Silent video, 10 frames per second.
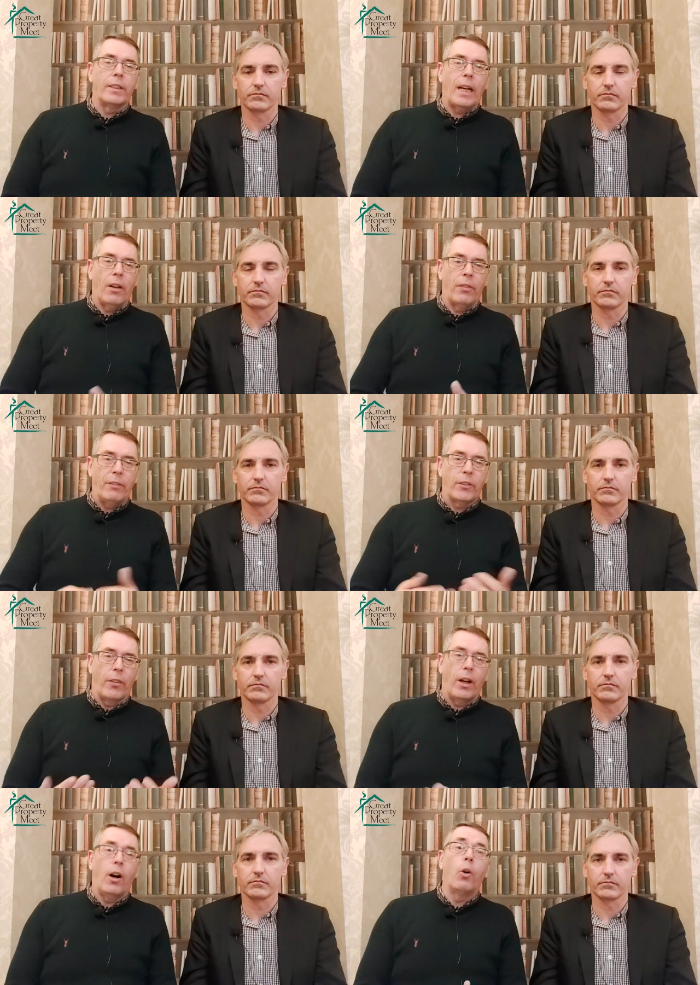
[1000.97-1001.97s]
Speaker 1: written down.
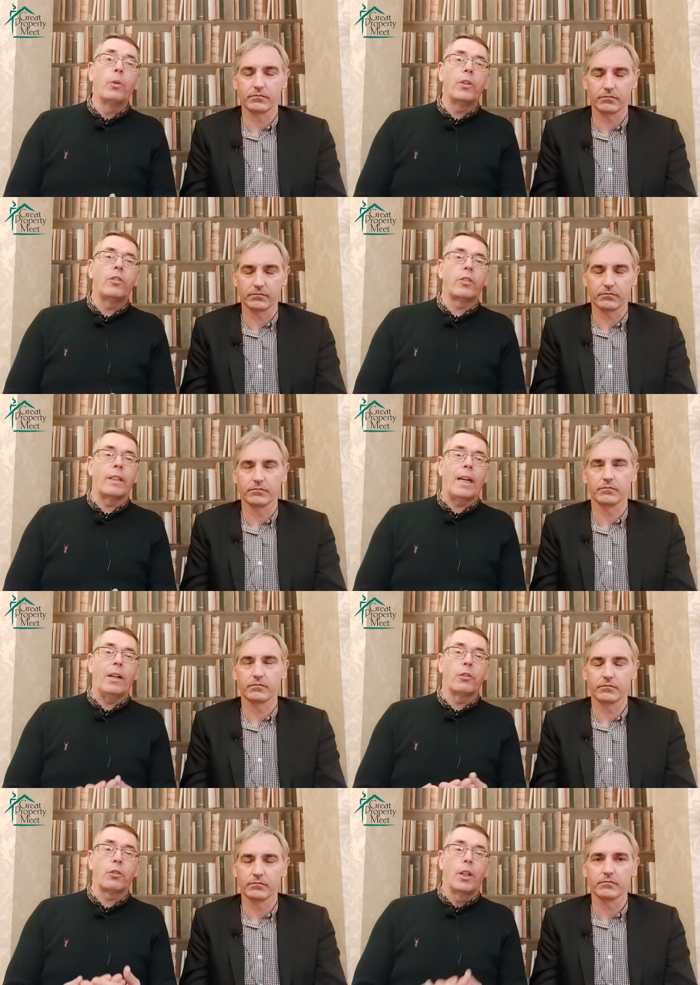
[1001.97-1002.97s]
They've got the whole use of
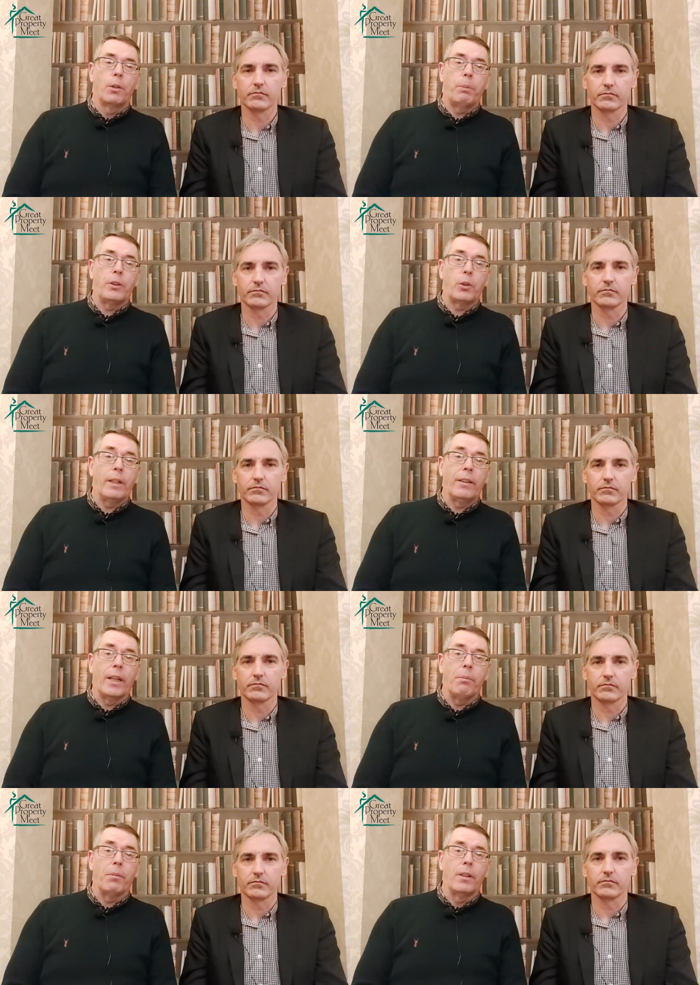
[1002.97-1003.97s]
the house
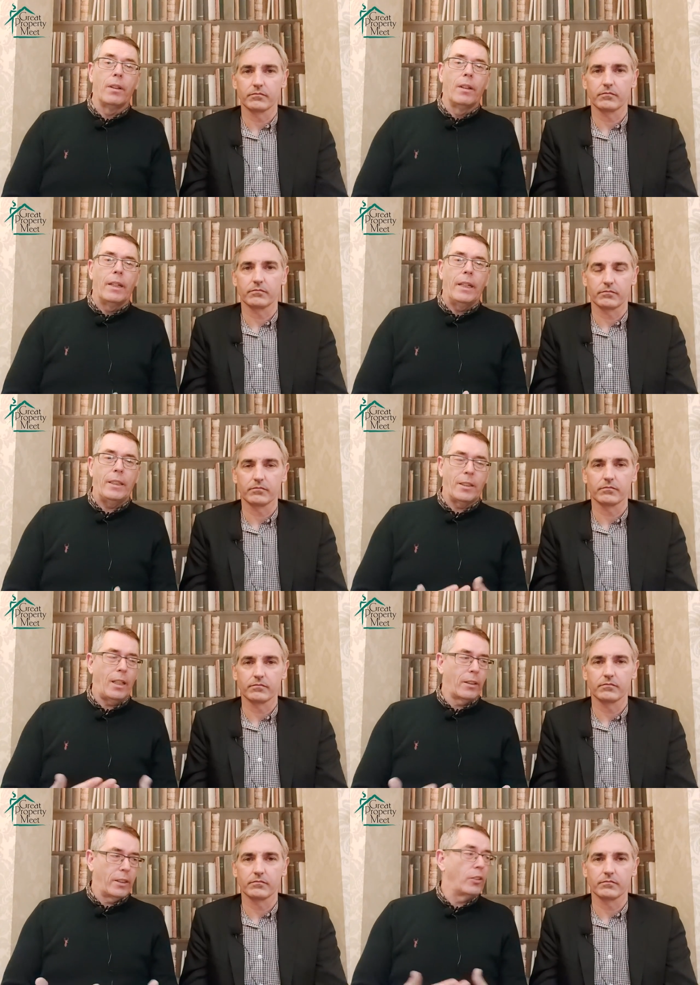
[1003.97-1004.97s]
between them.
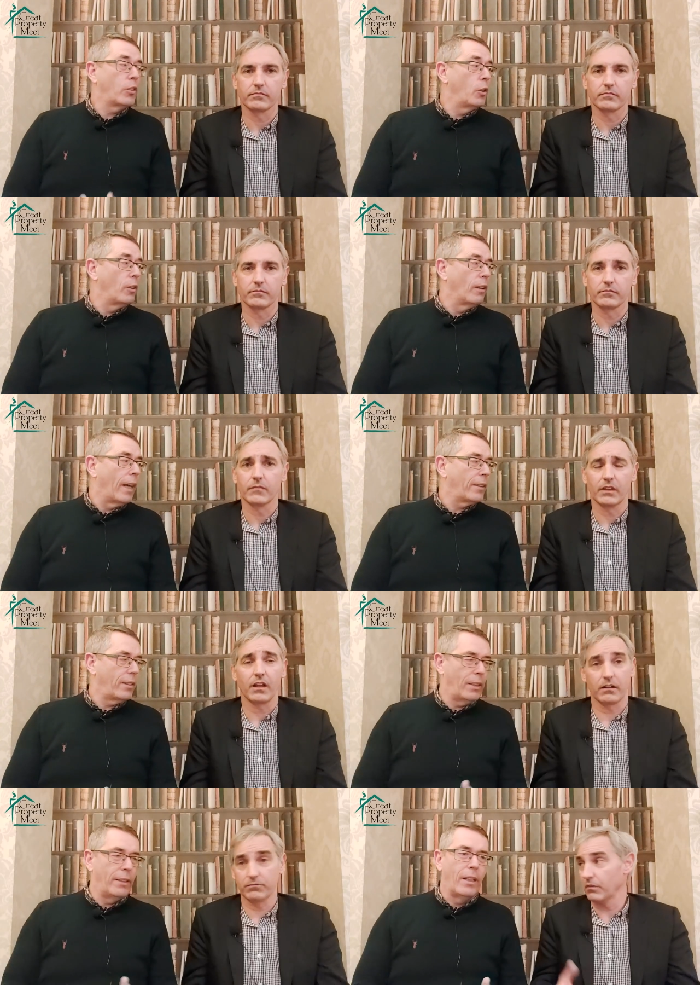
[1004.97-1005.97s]
It's like a student
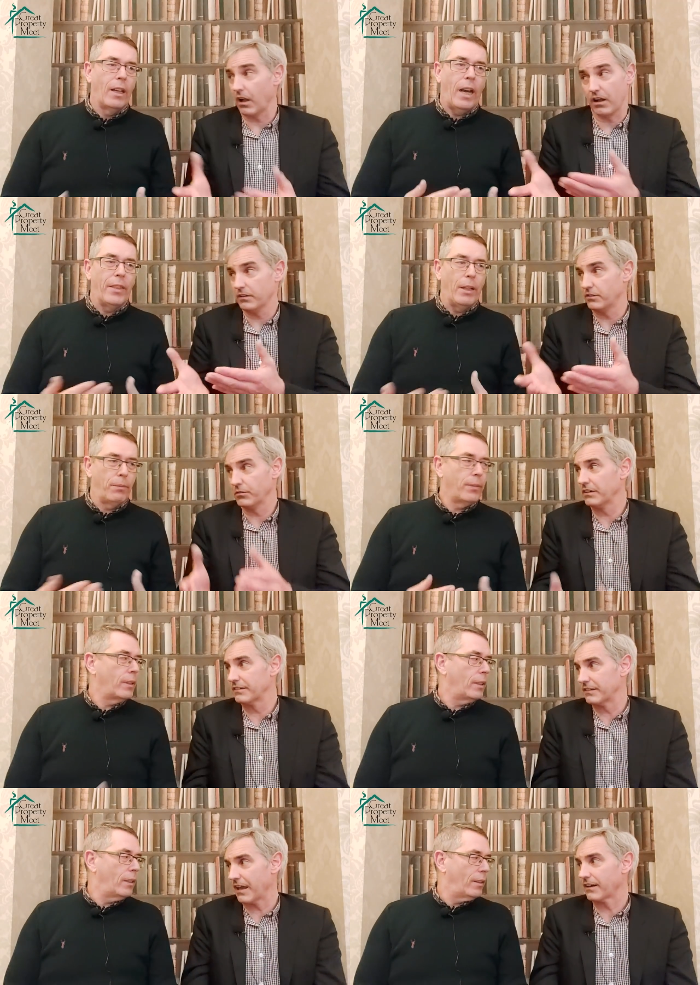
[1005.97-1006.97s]
let. And, um, and I then, do
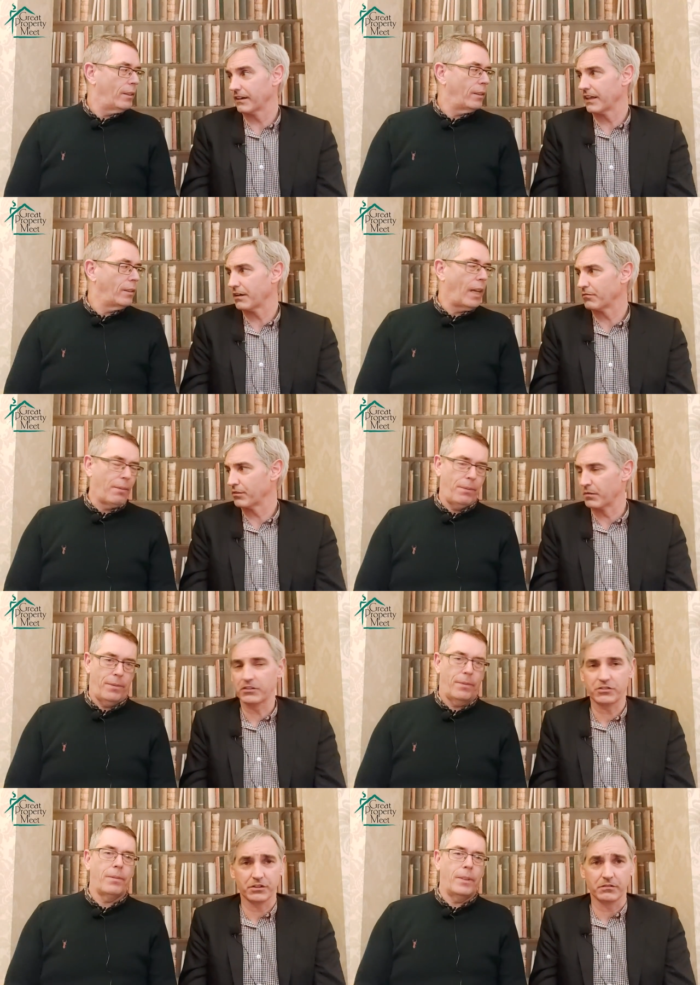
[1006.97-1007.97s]
Speaker 2: exactly that yeah, with
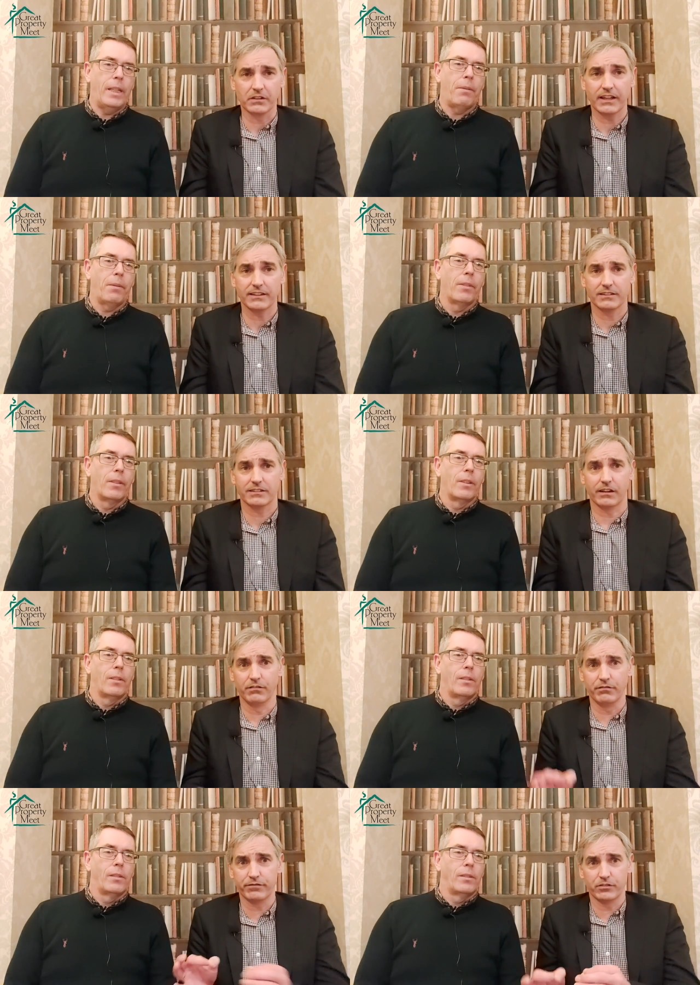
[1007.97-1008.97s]
my student yeah. lets.
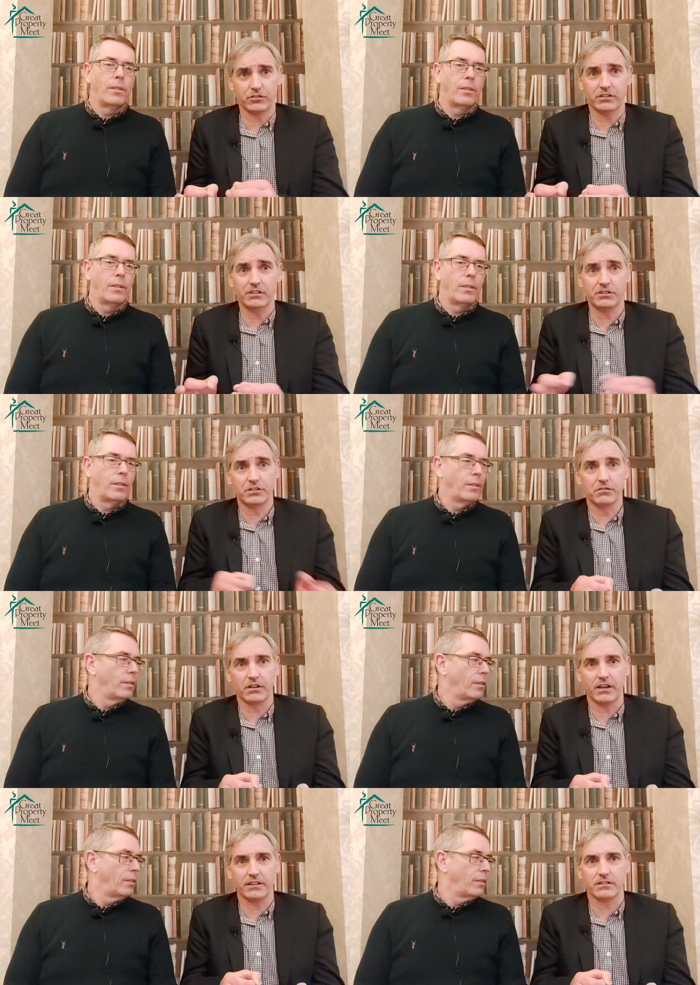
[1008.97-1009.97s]
Unfortunately,
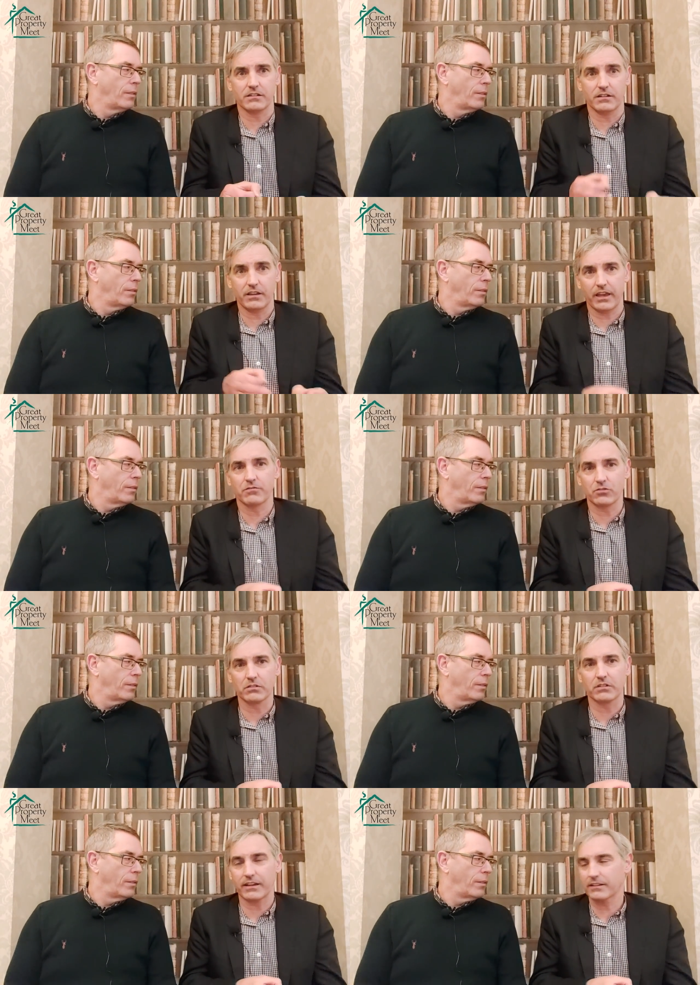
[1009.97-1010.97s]
student lets are
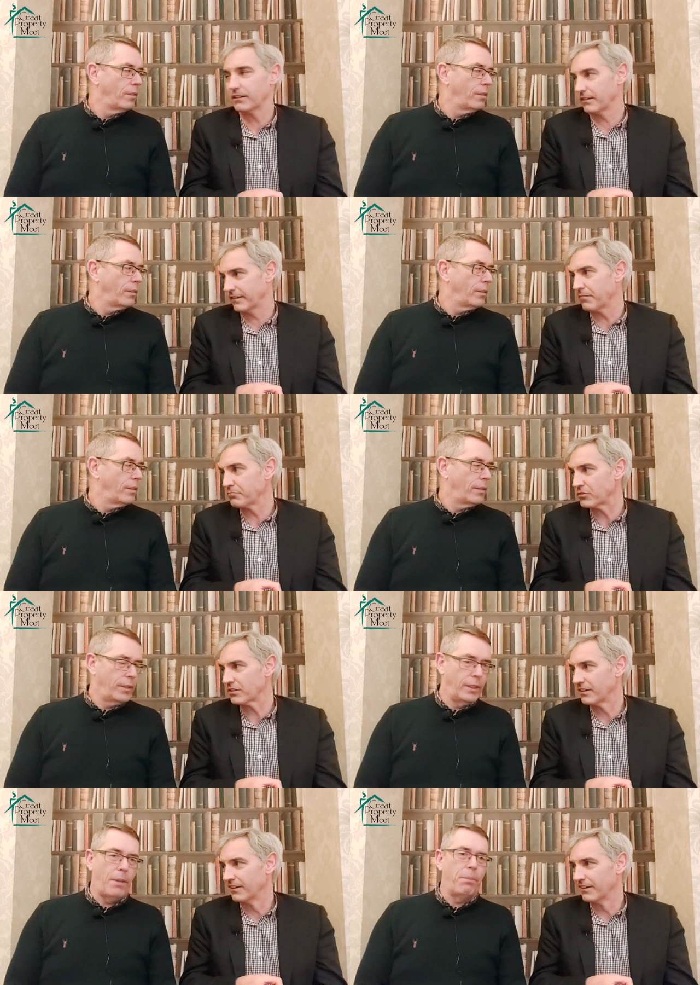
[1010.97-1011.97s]
council tax
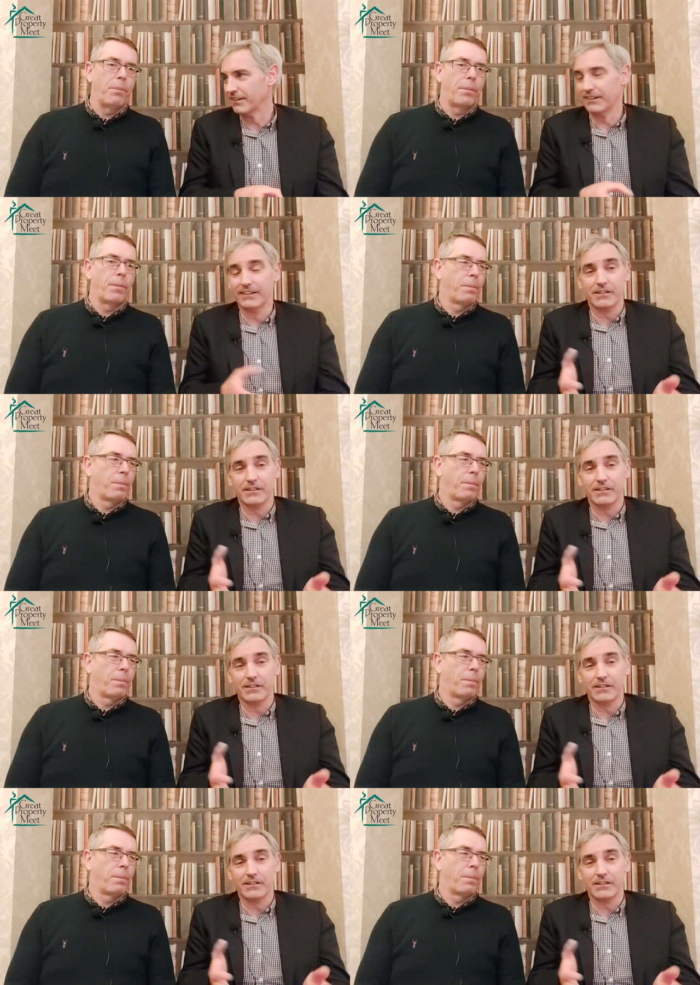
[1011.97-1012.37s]
exempt. Yeah.